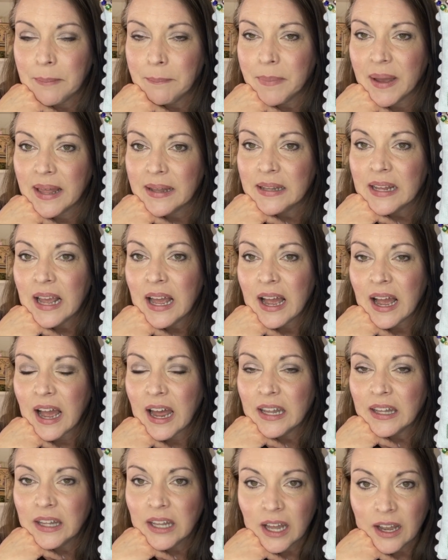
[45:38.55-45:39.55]
But
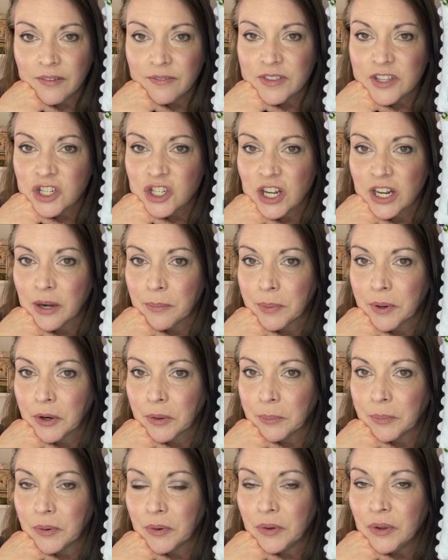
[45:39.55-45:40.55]
I love the shade of
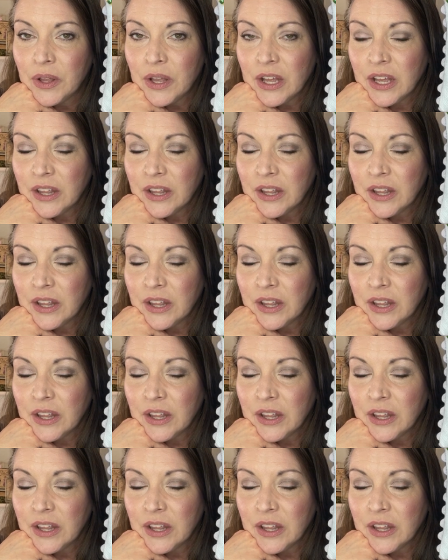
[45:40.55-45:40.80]
purple.